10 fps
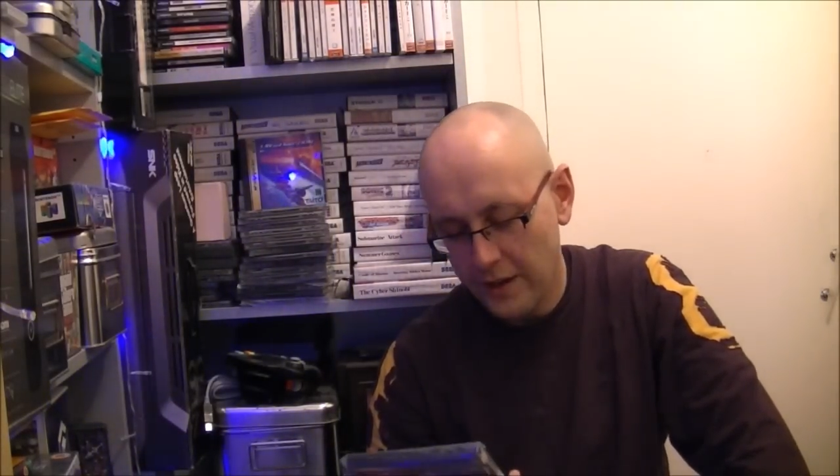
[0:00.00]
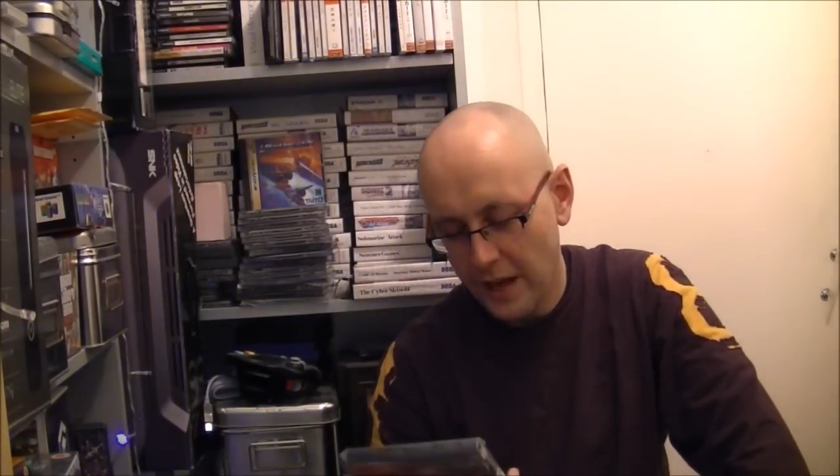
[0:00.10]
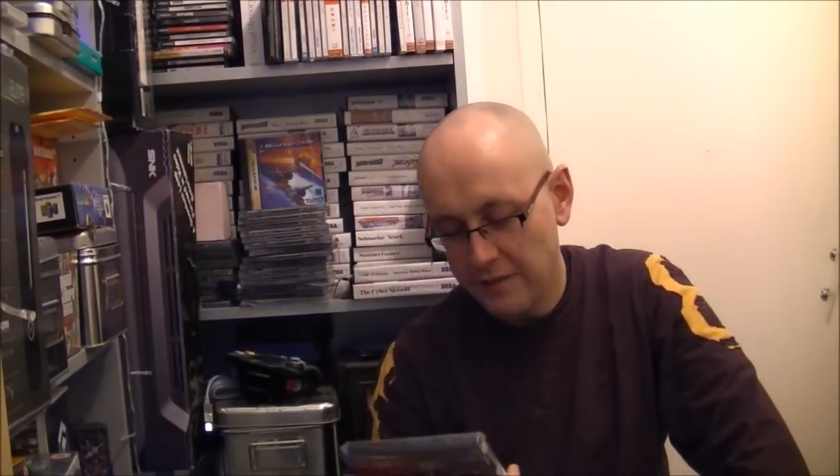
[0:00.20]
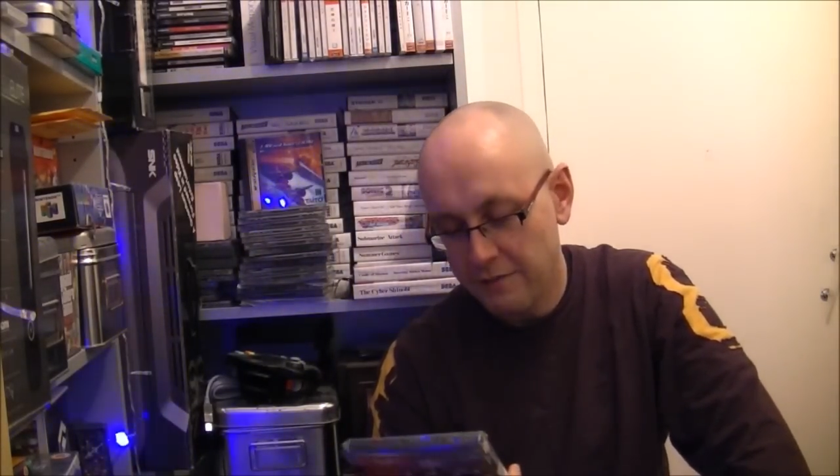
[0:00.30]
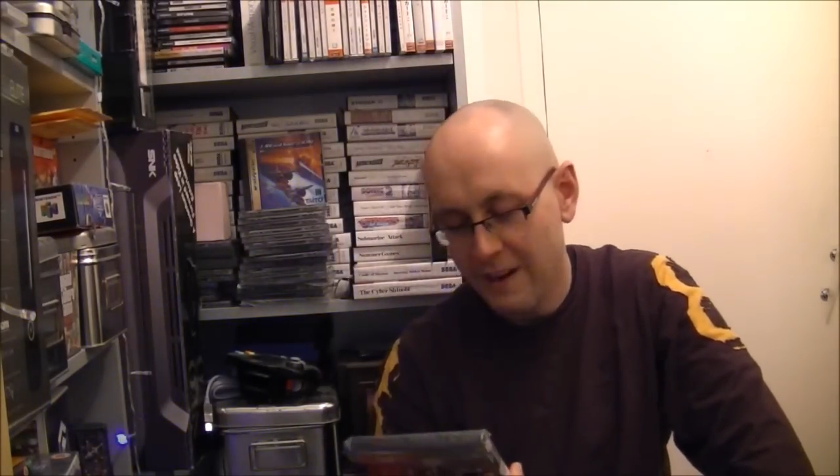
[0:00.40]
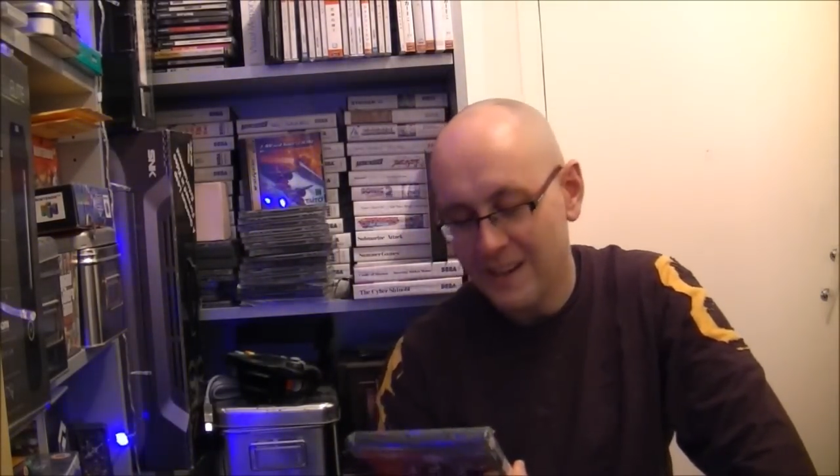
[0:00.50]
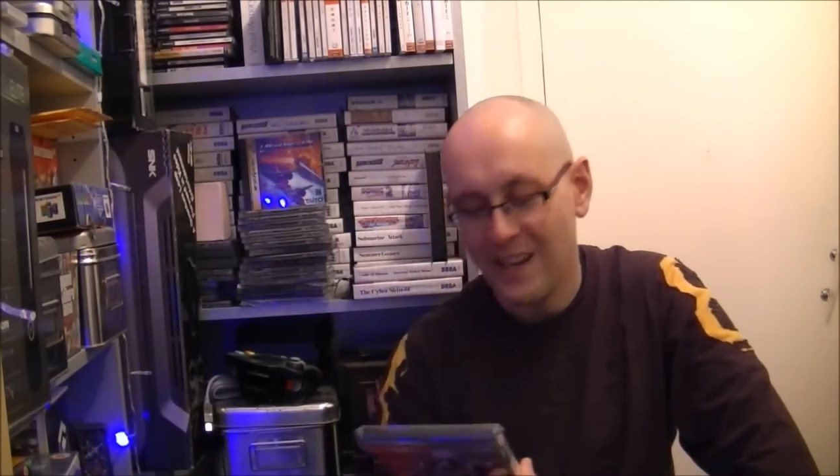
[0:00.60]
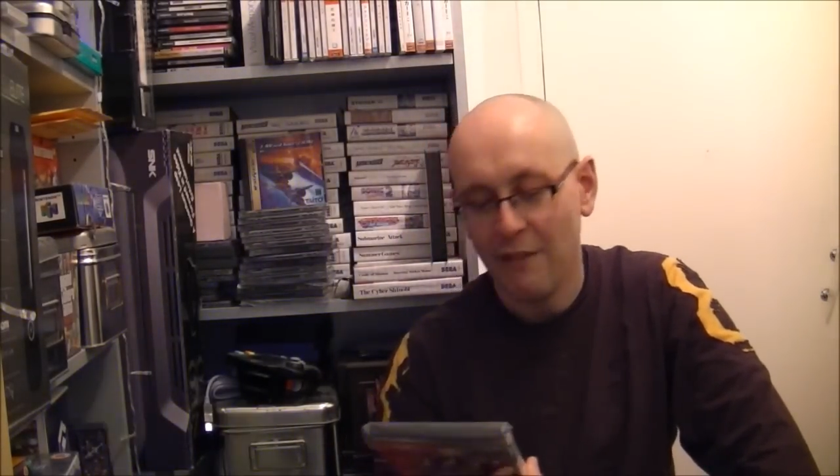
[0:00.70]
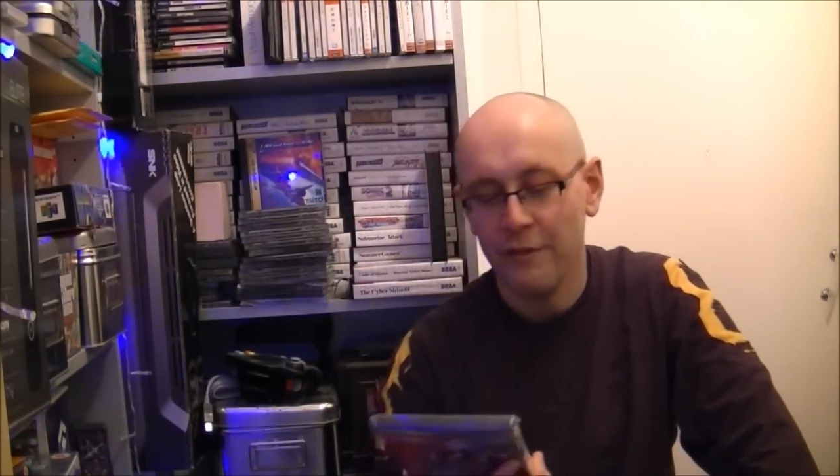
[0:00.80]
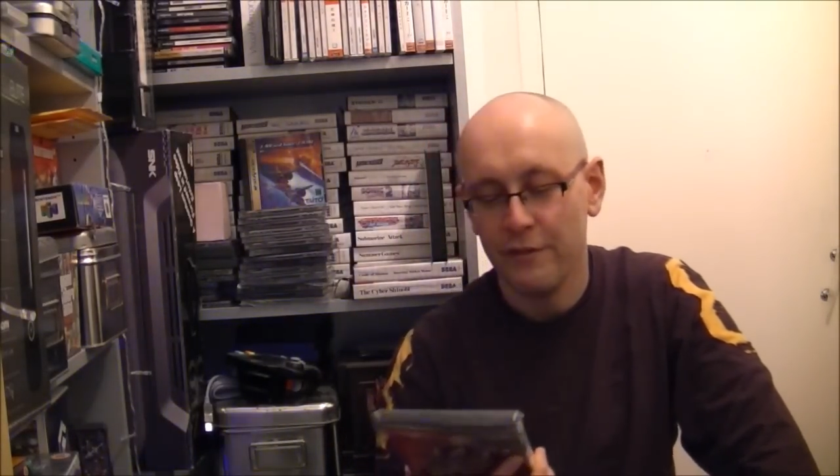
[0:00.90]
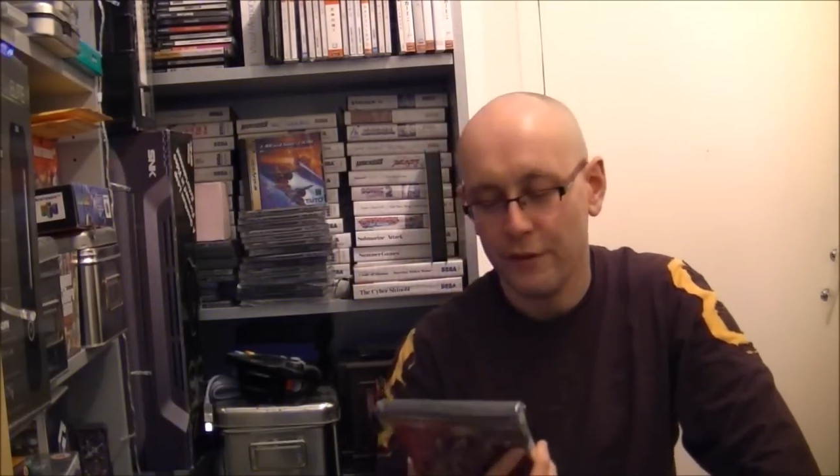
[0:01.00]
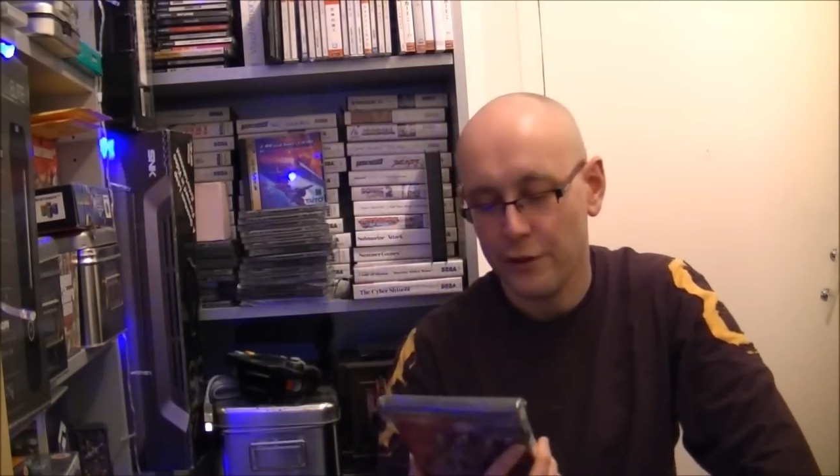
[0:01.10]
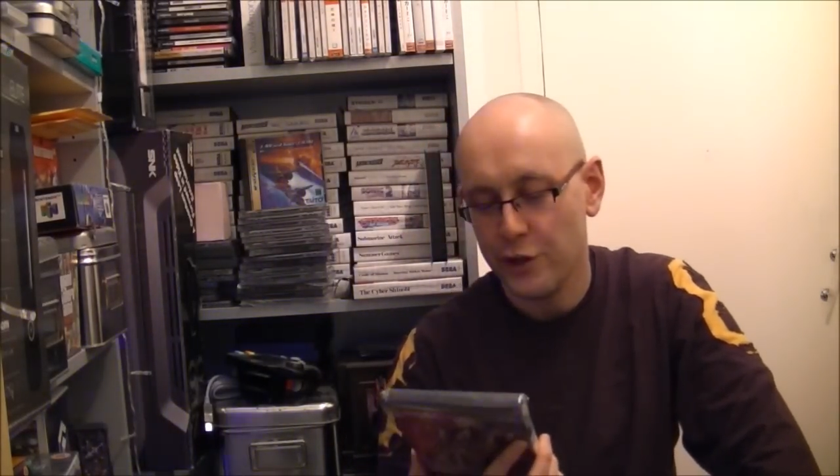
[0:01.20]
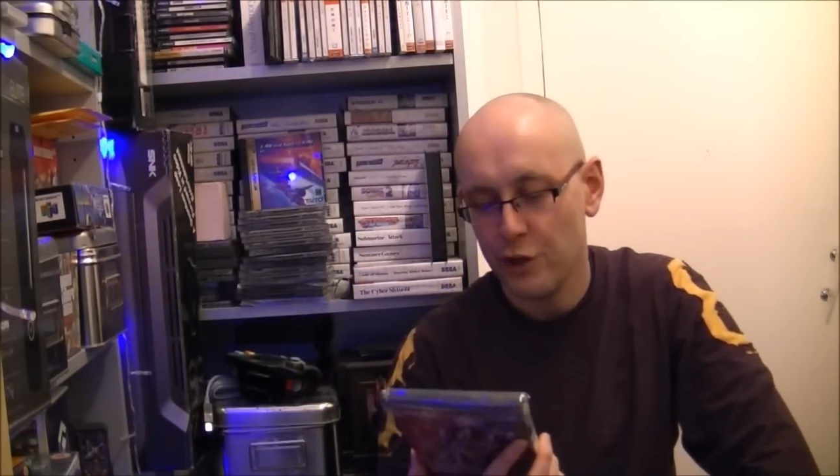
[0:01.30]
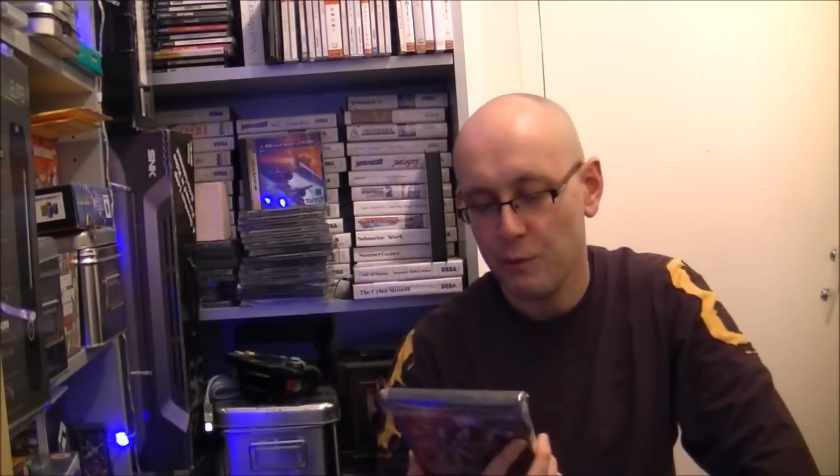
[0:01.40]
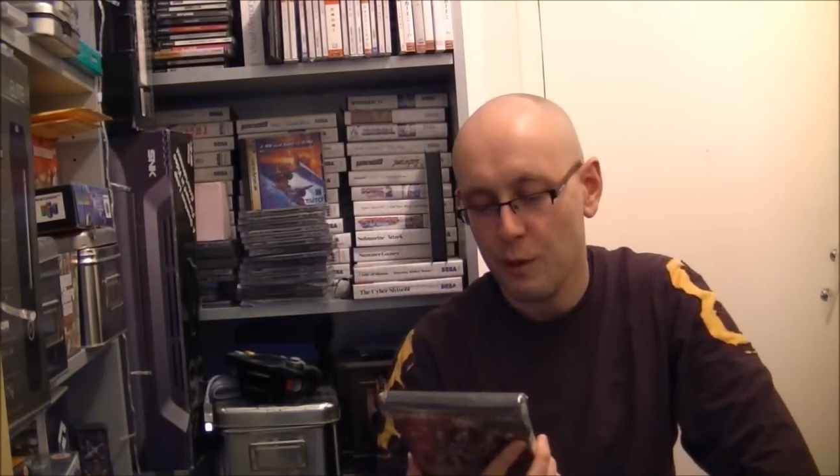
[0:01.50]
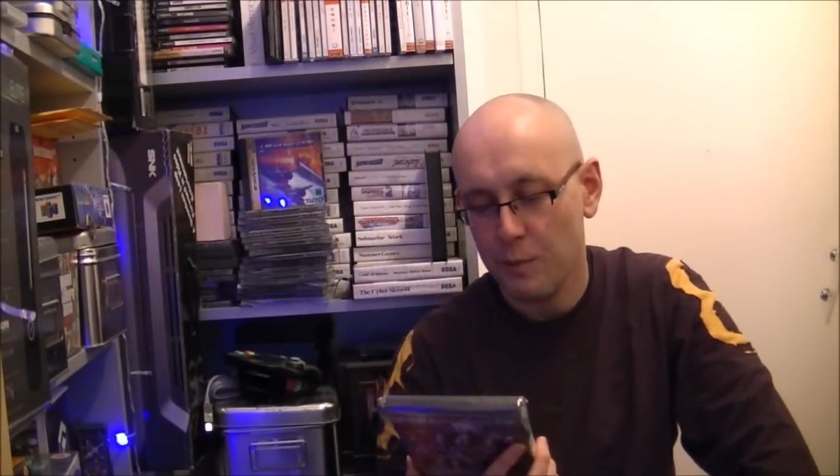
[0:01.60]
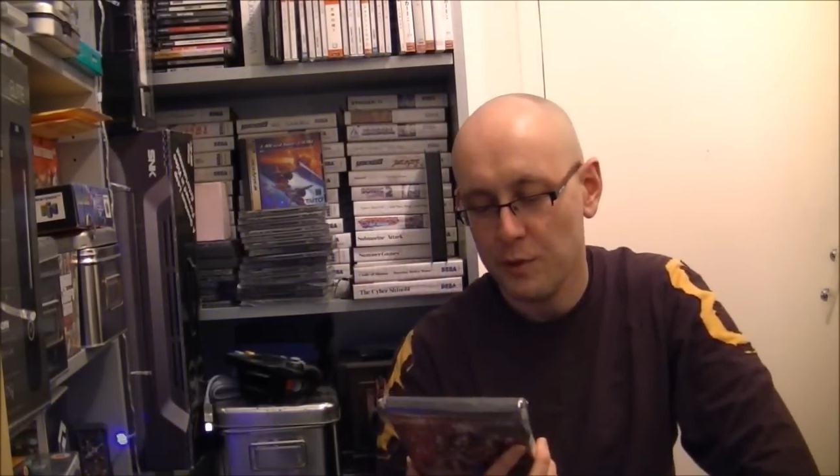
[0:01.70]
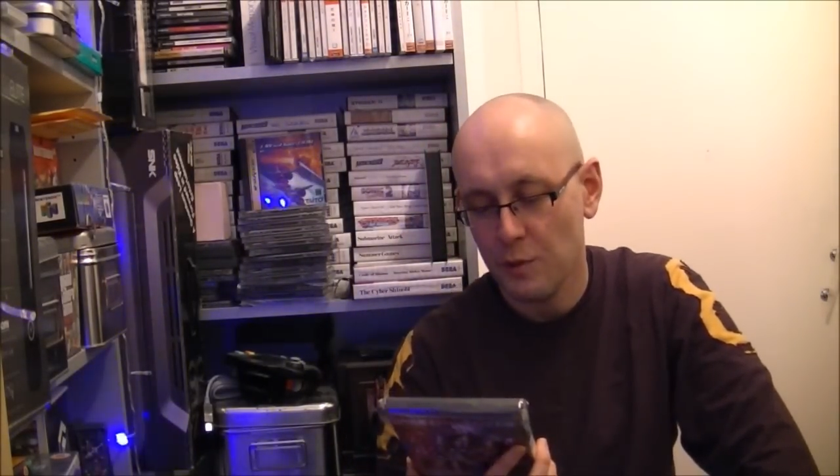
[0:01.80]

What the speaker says: and very different for a shoot 'em up as